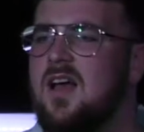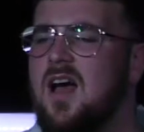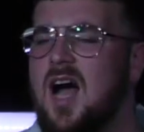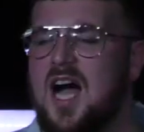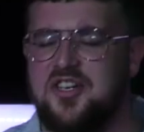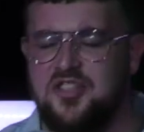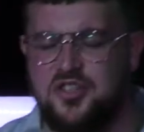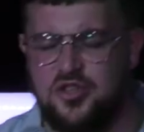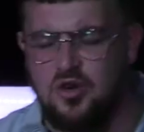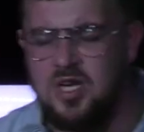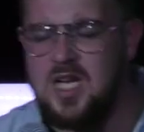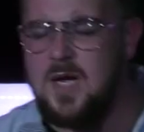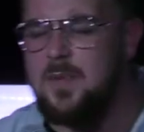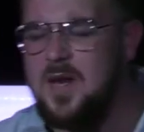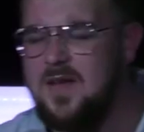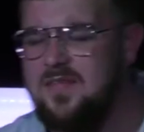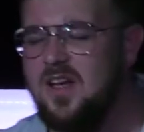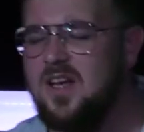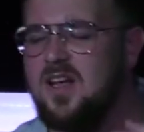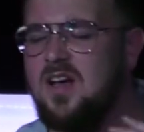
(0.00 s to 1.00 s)
I truly
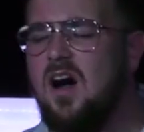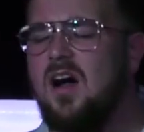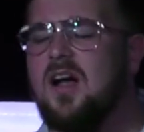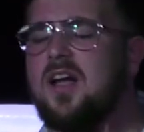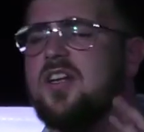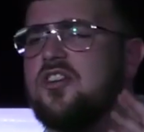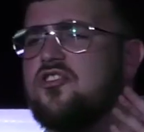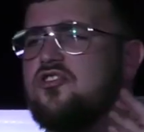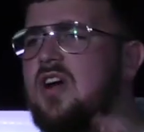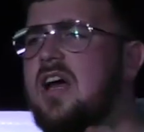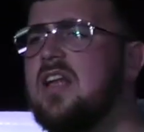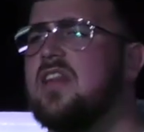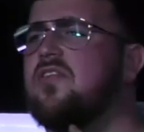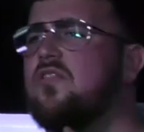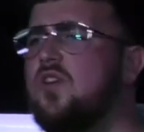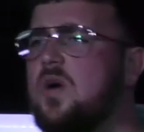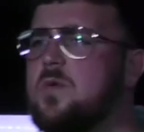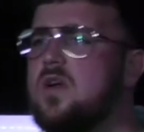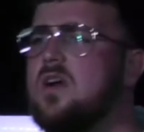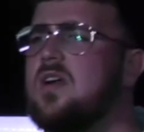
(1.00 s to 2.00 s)
believe that God can
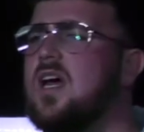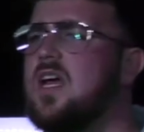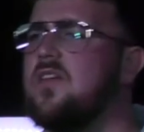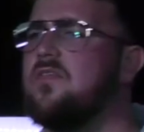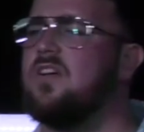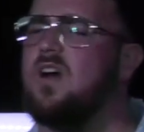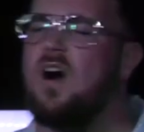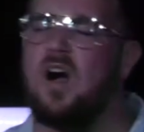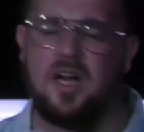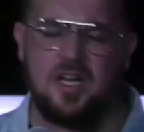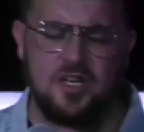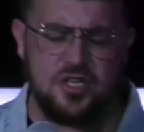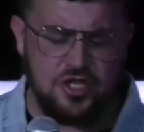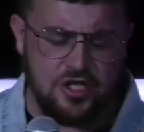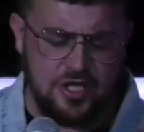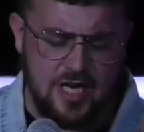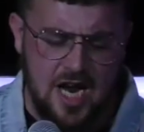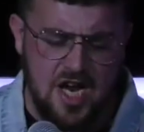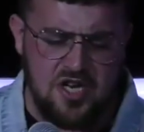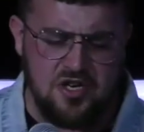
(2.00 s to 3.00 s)
transform your life. God can
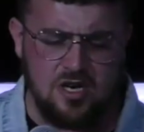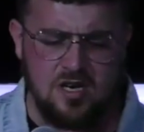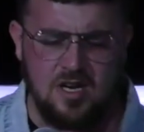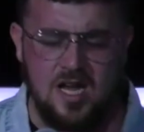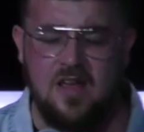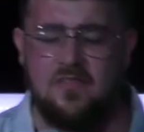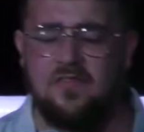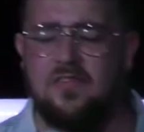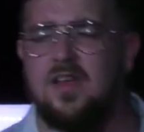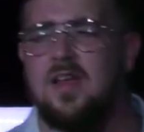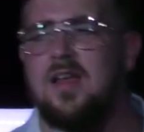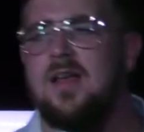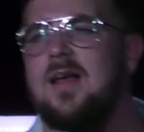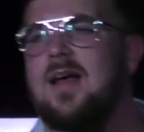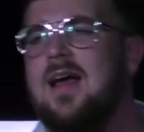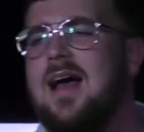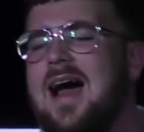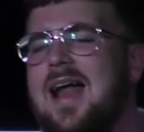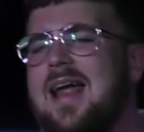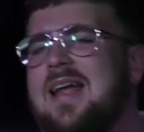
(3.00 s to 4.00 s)
change your life.
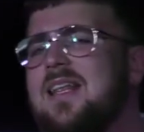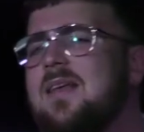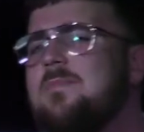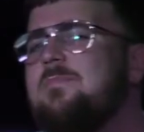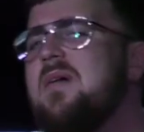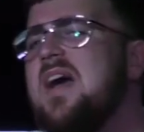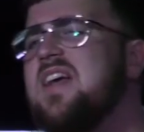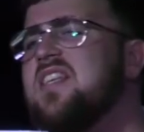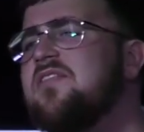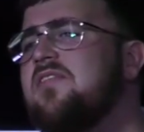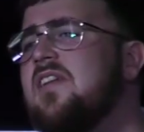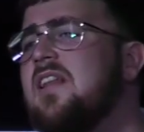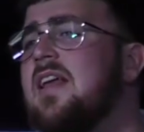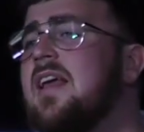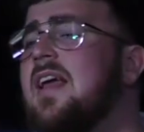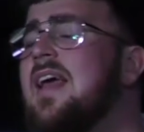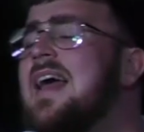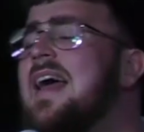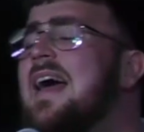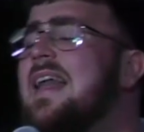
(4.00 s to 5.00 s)
I think the best
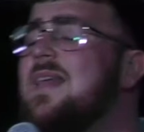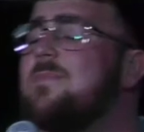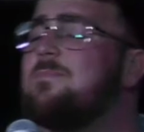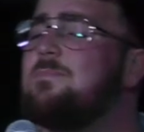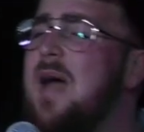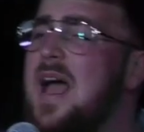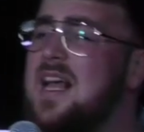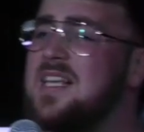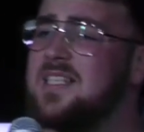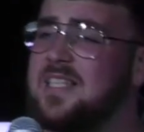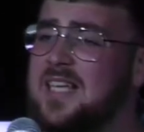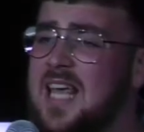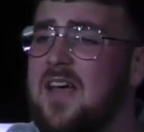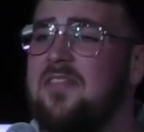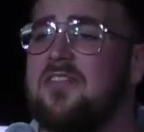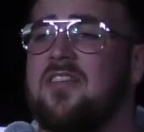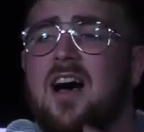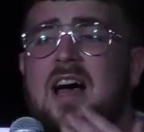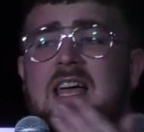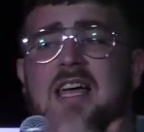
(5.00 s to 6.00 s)
feeling, the best
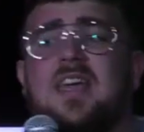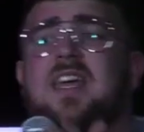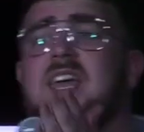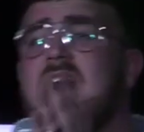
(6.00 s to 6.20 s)
gift I can